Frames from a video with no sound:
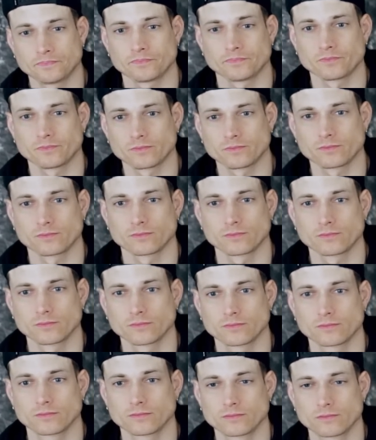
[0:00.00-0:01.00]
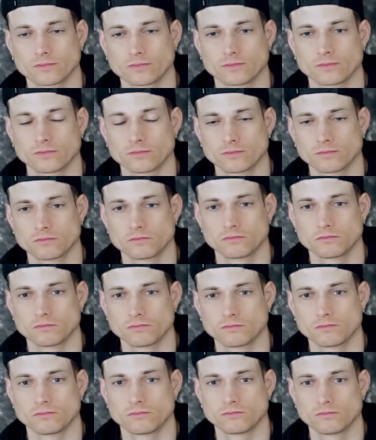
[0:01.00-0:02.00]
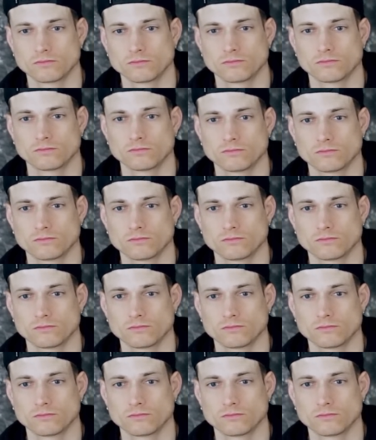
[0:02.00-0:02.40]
(silent)